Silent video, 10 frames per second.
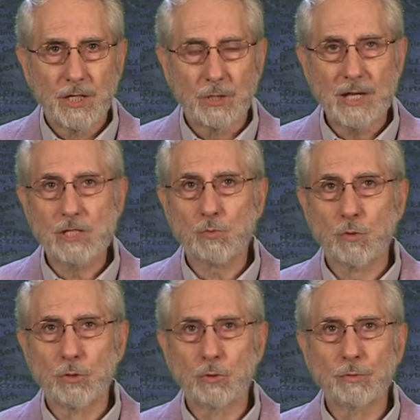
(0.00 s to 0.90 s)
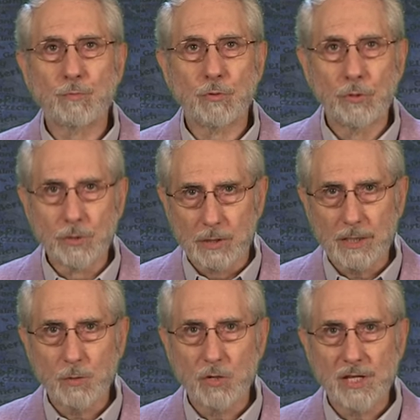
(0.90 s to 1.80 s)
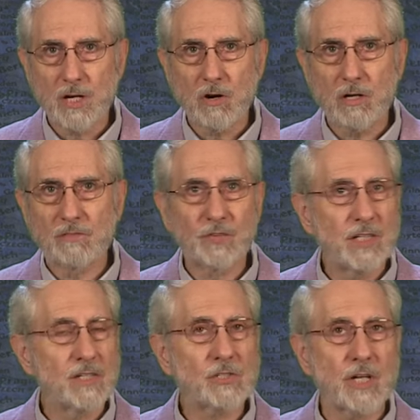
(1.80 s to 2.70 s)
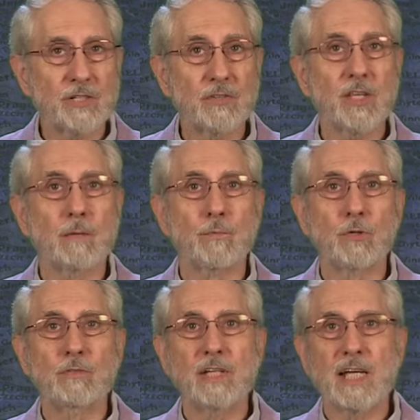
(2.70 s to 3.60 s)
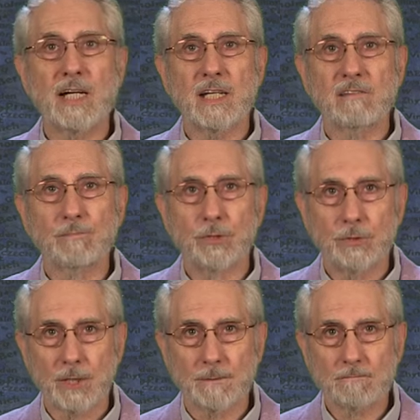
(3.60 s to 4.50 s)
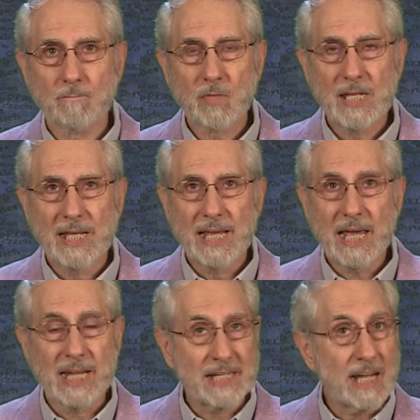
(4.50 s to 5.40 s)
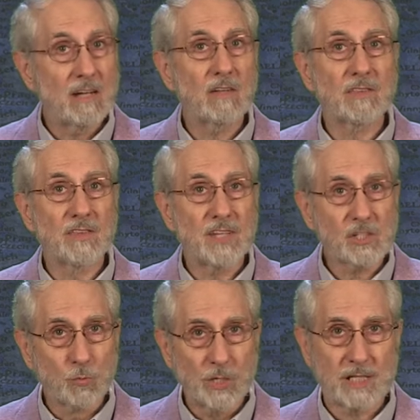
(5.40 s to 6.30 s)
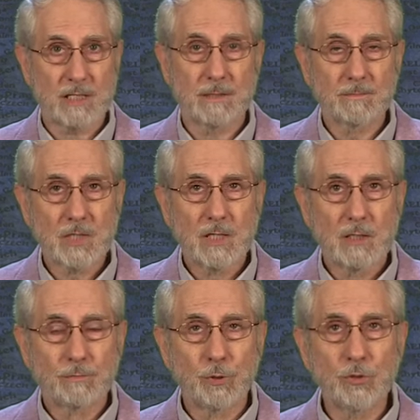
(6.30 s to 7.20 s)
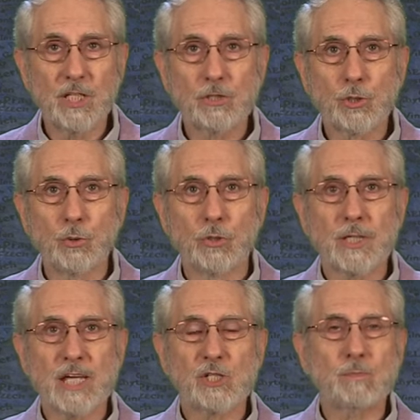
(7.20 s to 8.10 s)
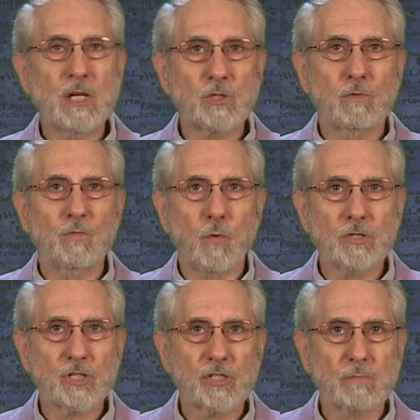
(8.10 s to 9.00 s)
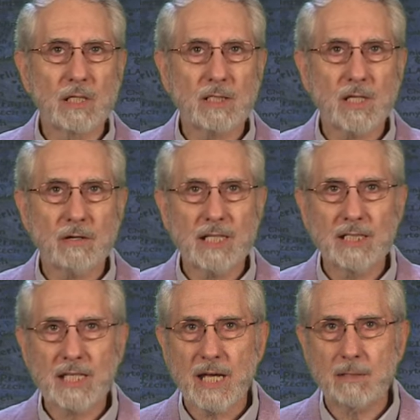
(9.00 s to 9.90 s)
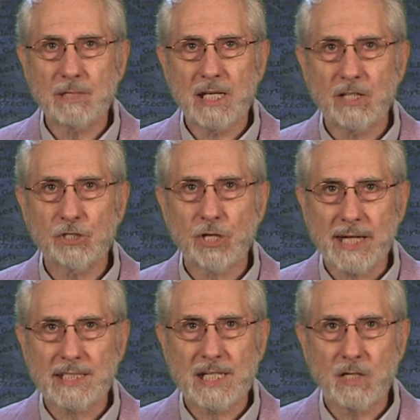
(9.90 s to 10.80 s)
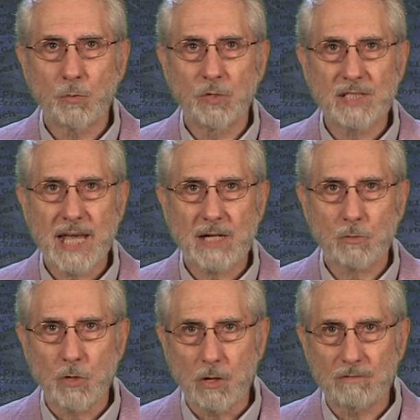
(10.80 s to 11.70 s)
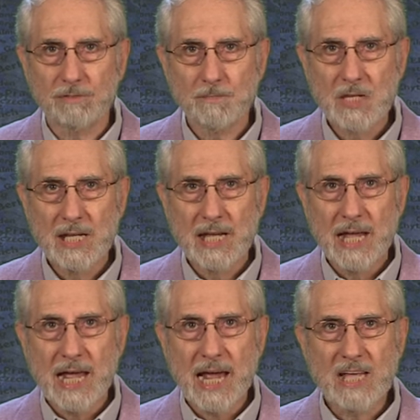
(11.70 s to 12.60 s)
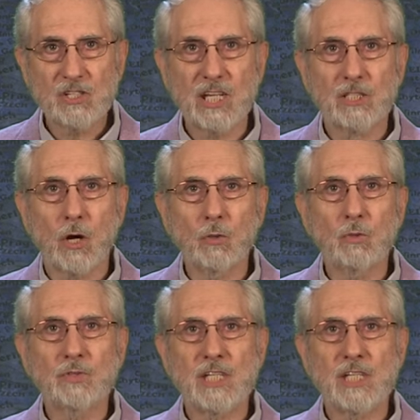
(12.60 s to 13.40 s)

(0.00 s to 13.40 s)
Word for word: who has ruled brutally with an iron fist under the approving eye of Putin. And now, this week, Putin toured a Special Forces military academy in Chechnya with Kadyrov, as he told